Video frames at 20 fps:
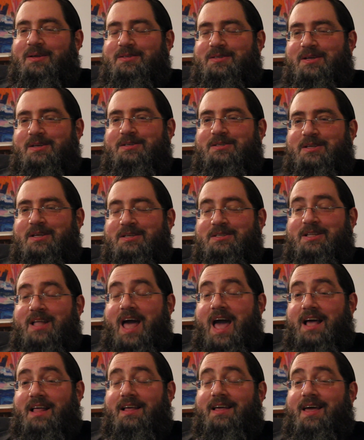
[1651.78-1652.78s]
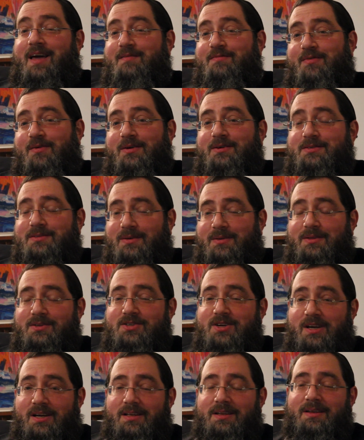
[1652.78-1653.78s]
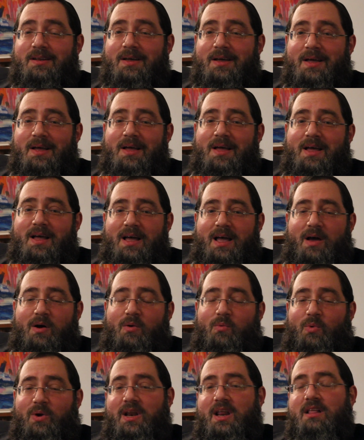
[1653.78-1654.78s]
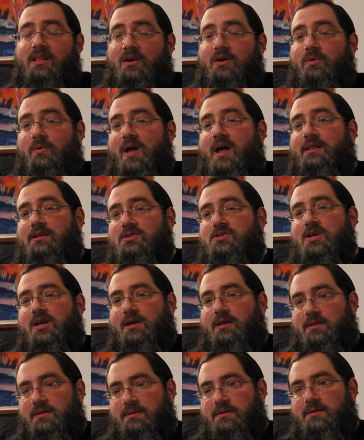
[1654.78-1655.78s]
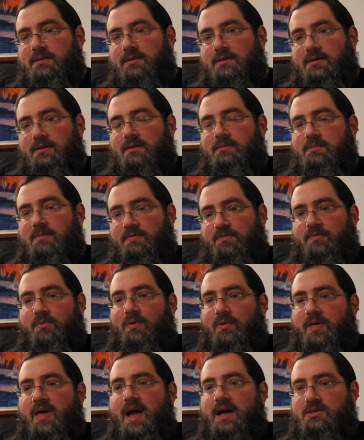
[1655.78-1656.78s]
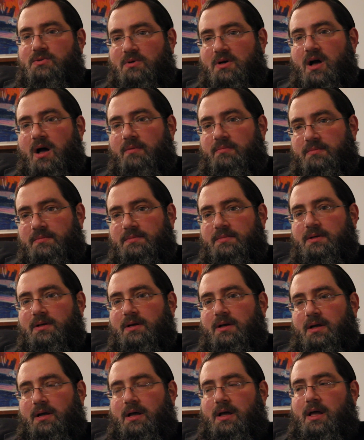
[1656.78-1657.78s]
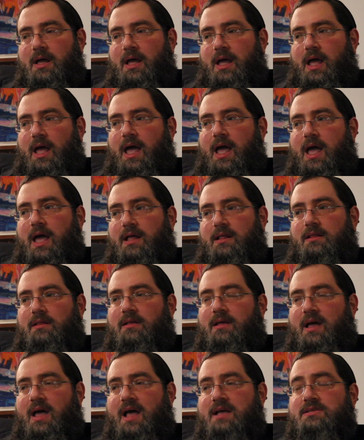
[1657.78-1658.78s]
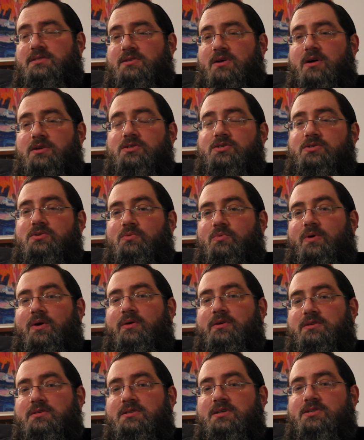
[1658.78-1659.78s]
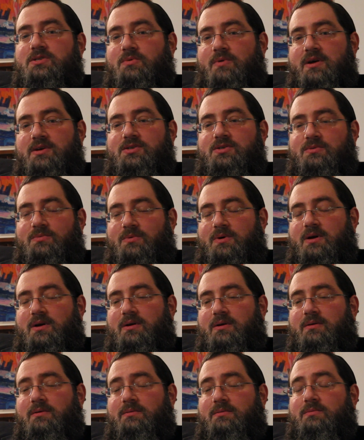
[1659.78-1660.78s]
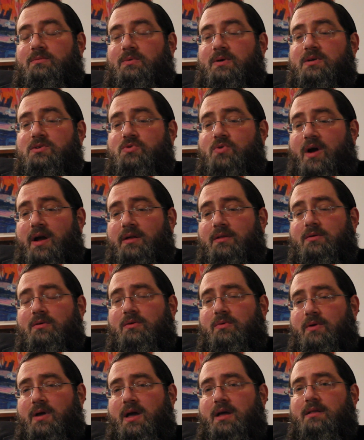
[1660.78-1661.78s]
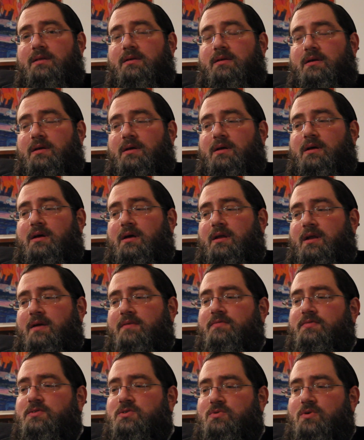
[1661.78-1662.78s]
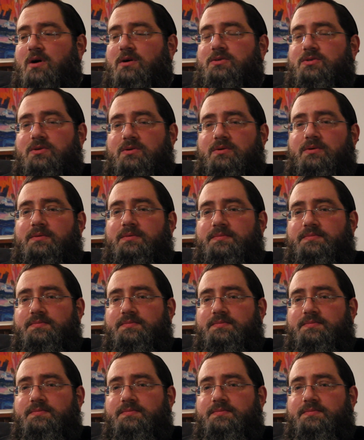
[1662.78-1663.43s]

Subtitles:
is the egg that came first or the chicken? We need to create the chicken before the eggs will come. And as such, we're in a situation where we're trying to create an infrastructure